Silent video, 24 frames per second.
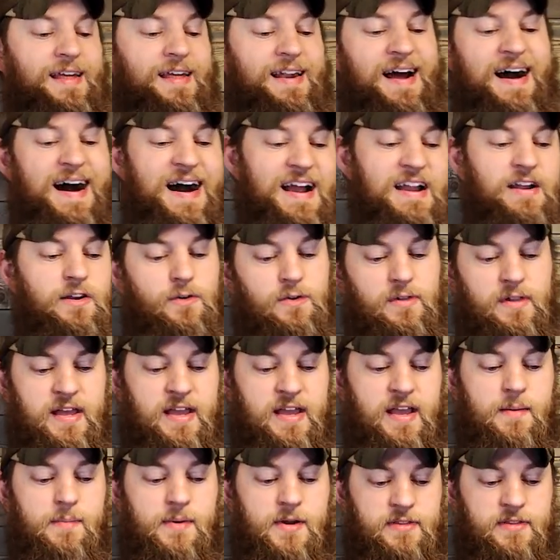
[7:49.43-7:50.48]
that I don't
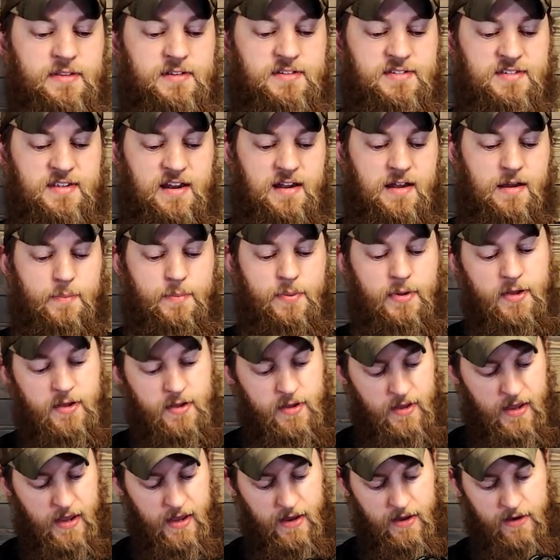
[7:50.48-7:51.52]
like about this setup,
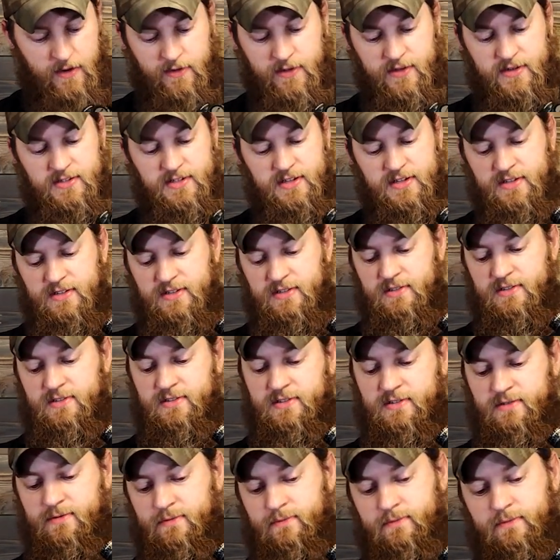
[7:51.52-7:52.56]
and this
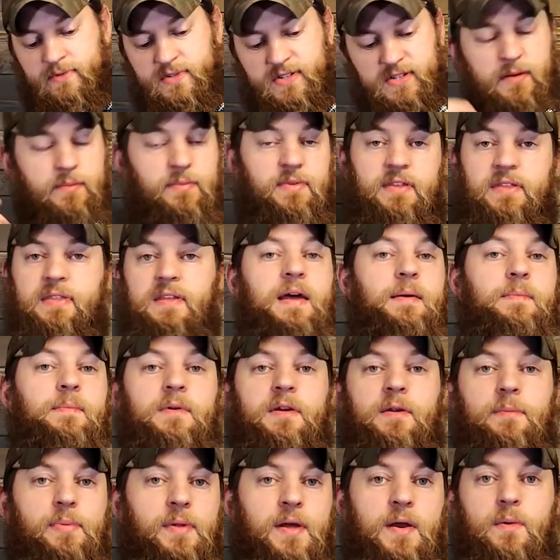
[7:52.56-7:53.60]
is something that I'm
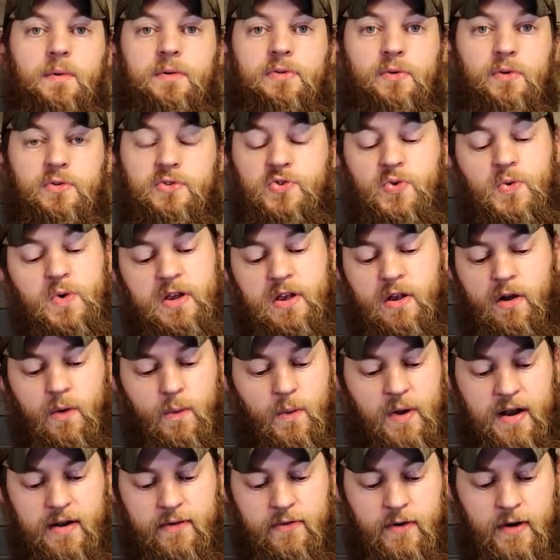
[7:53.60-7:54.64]
going to play with or tweak or
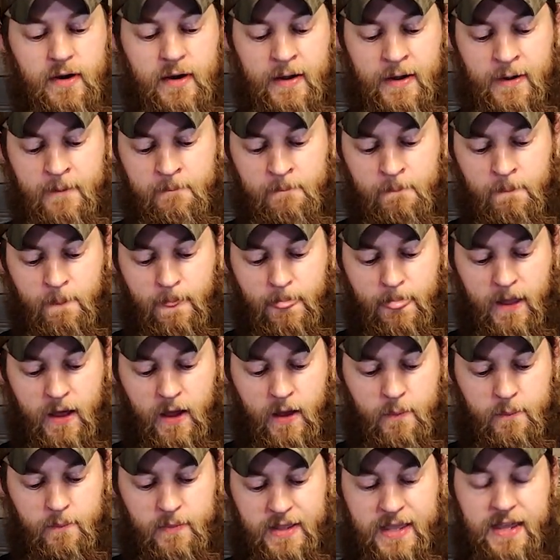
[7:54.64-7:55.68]
whatever,
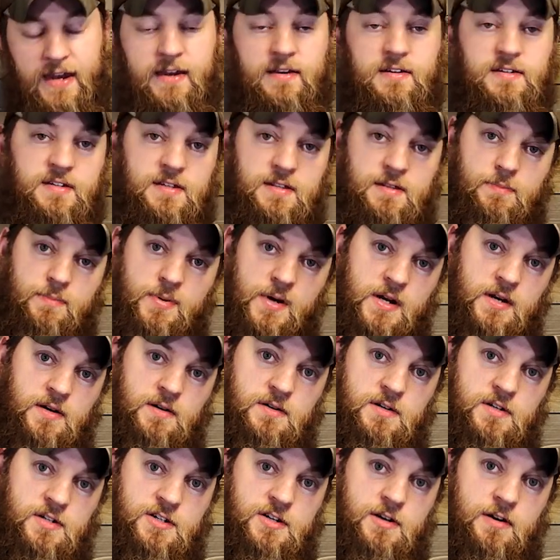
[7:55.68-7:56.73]
getting to the
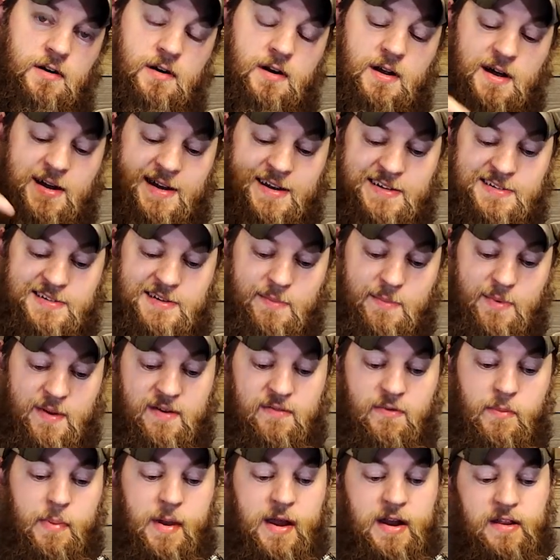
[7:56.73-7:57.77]
button to turn it on is a bit
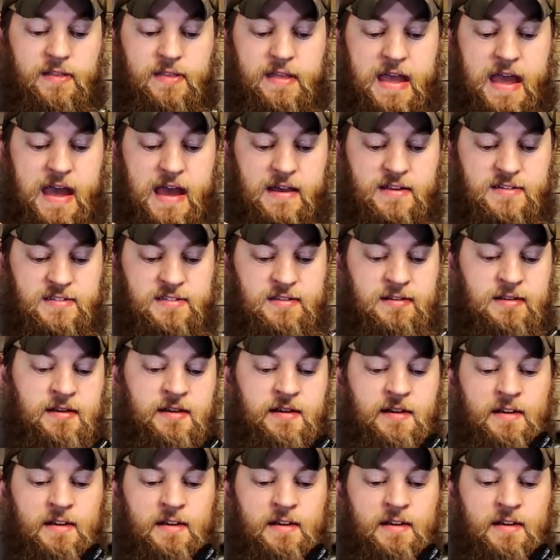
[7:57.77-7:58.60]
of a pain in the ass.